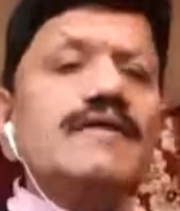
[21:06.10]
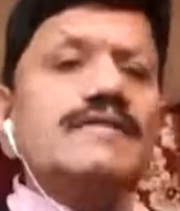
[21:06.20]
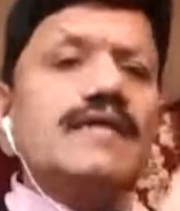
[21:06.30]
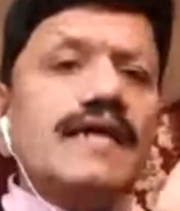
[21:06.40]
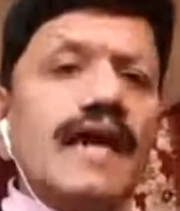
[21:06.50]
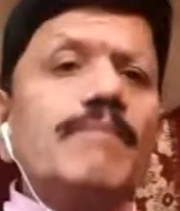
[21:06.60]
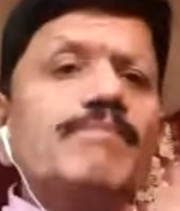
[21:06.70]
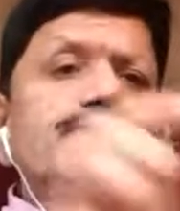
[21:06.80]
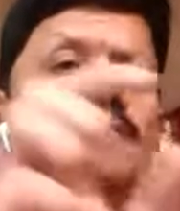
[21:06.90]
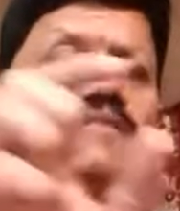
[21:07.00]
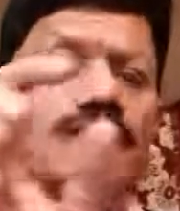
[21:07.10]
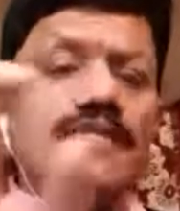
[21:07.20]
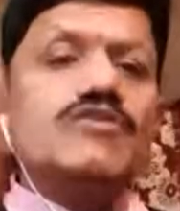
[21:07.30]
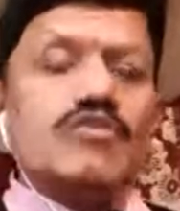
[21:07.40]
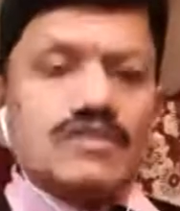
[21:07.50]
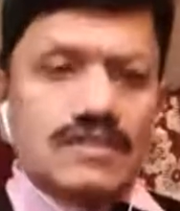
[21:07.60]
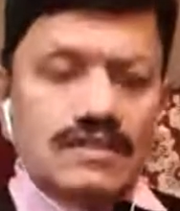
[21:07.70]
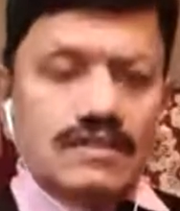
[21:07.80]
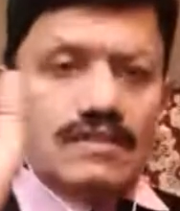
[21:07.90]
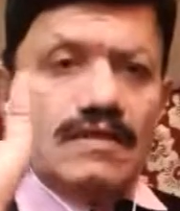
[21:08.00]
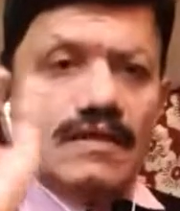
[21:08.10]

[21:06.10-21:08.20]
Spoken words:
the campus resources